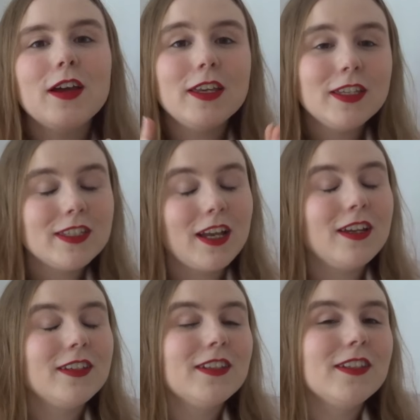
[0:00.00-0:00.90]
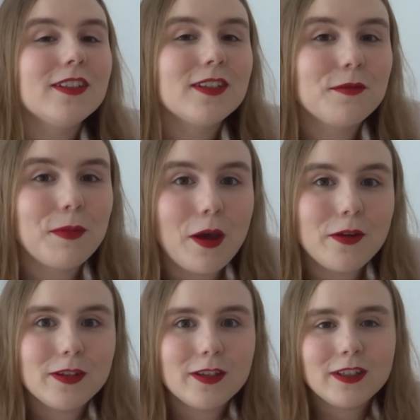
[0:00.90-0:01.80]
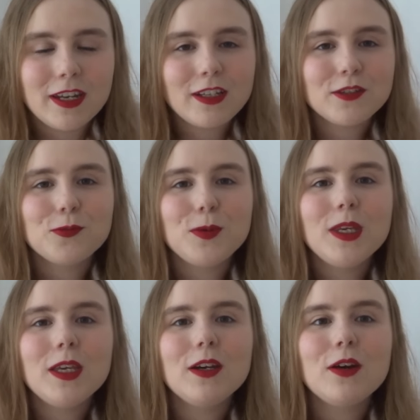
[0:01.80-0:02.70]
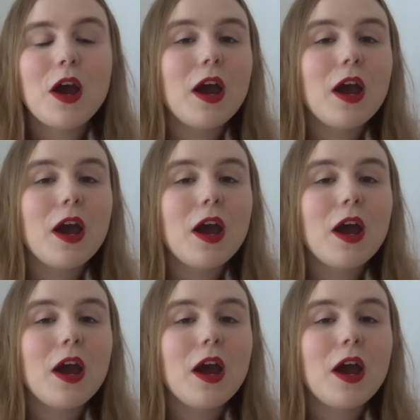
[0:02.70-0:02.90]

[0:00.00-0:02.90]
excited about next week,